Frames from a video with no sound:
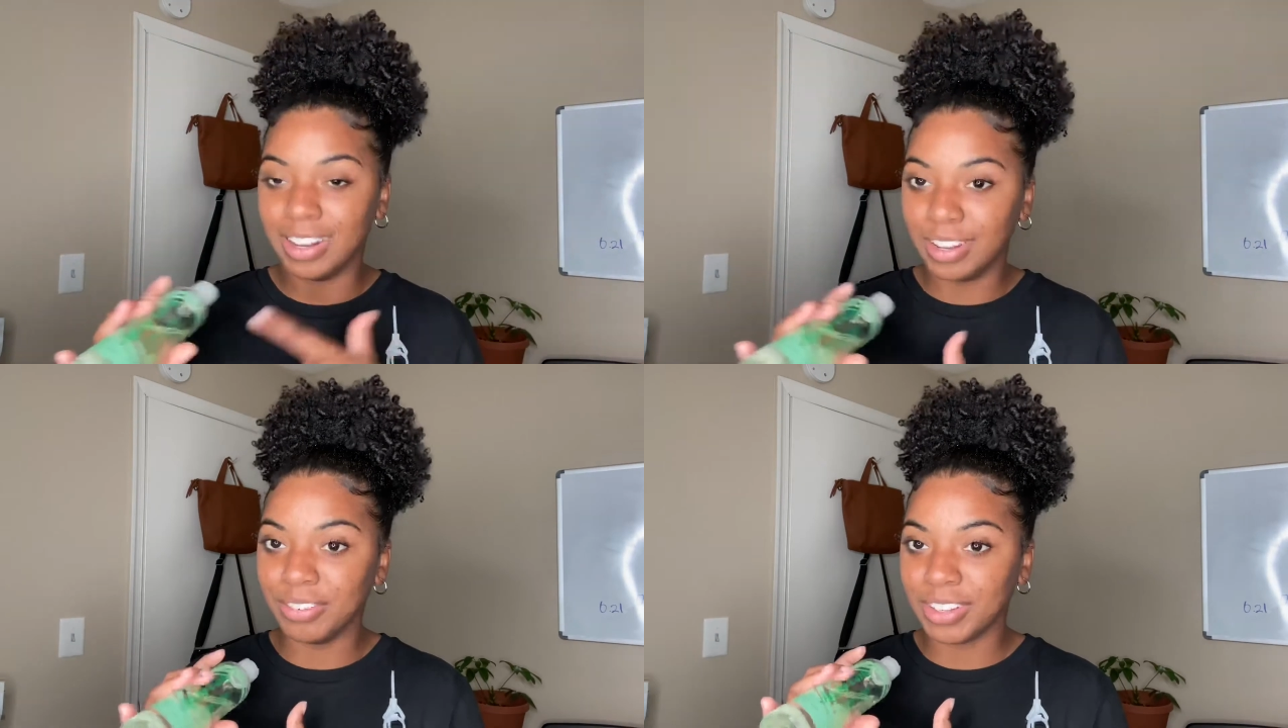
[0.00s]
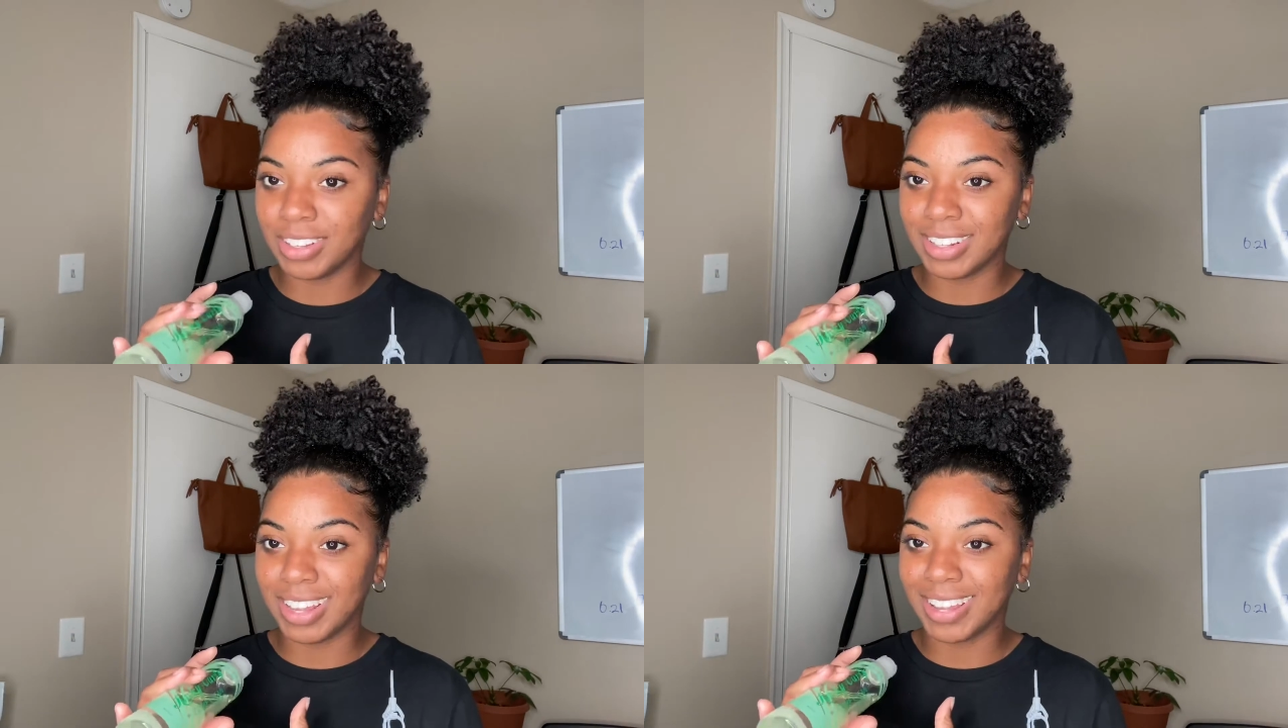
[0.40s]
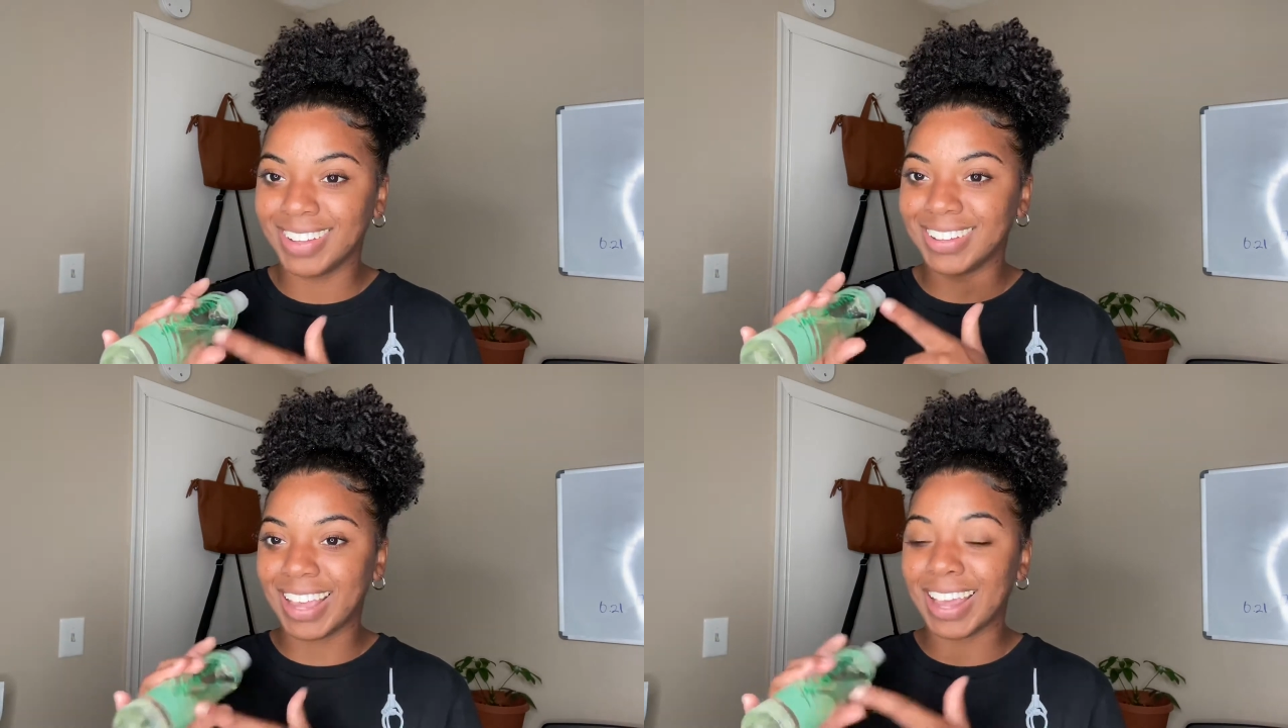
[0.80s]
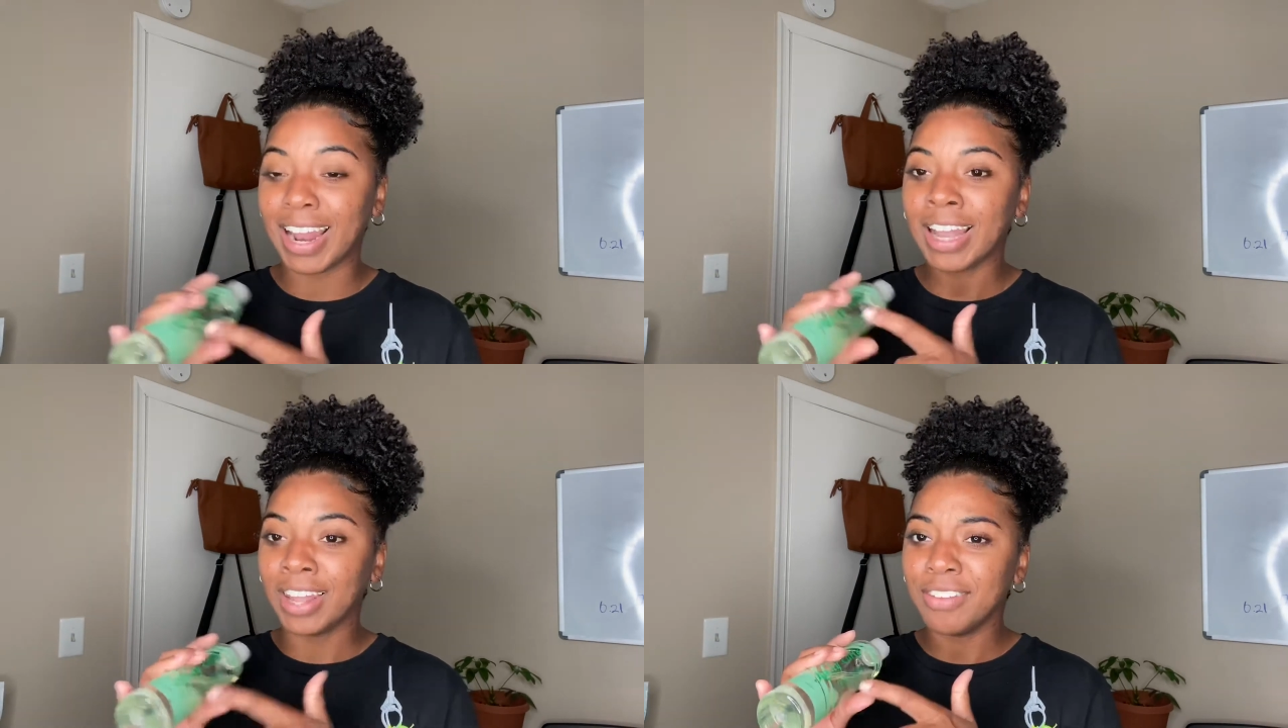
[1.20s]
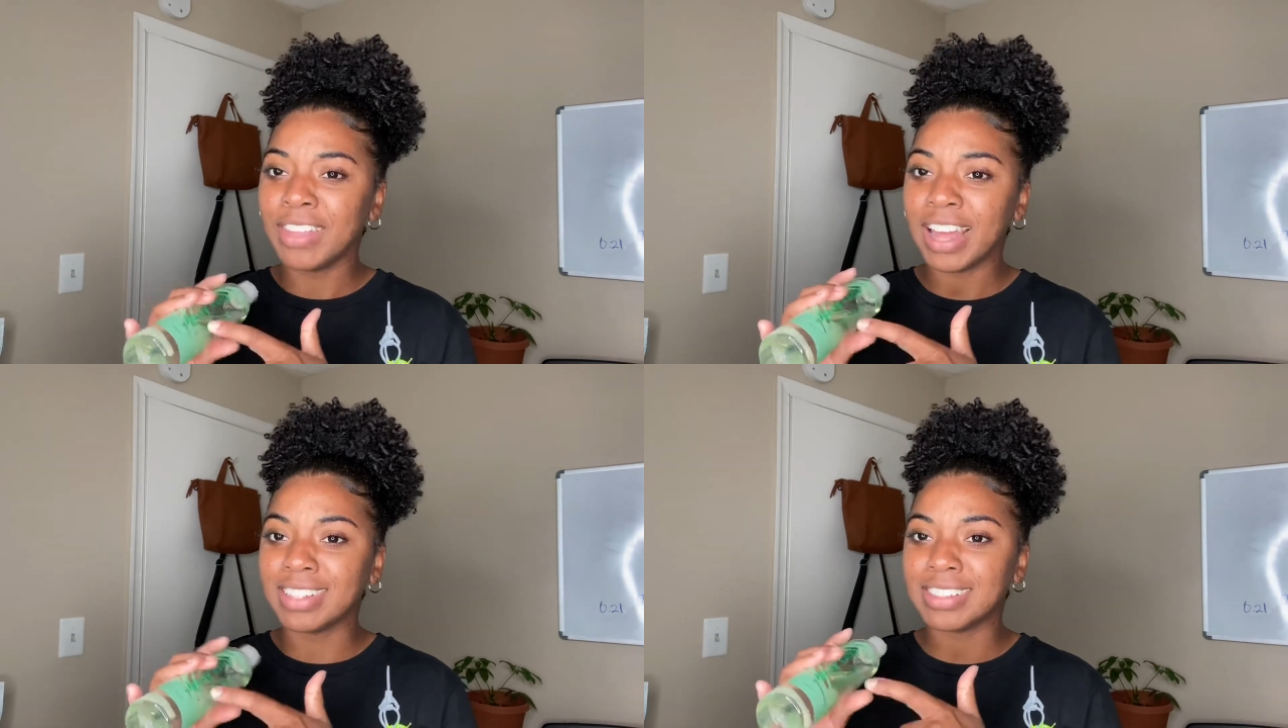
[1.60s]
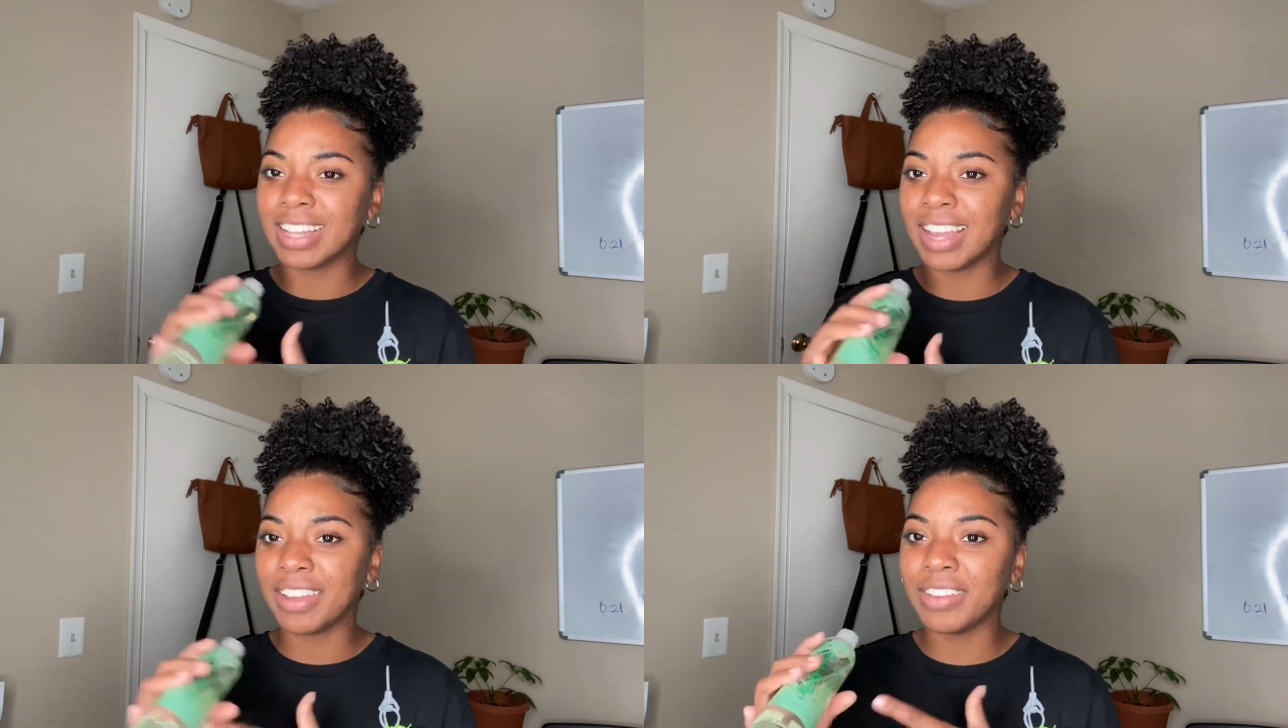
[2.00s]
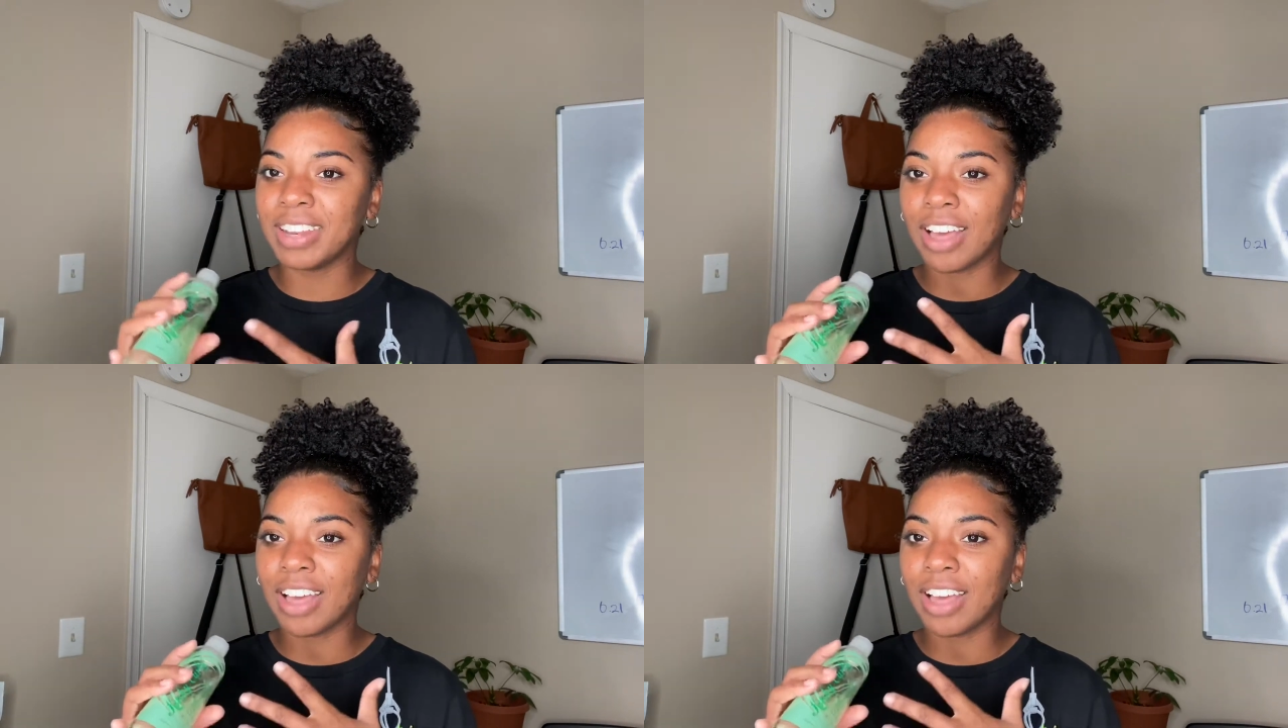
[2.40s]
I love it. Like, and I love that it's not even,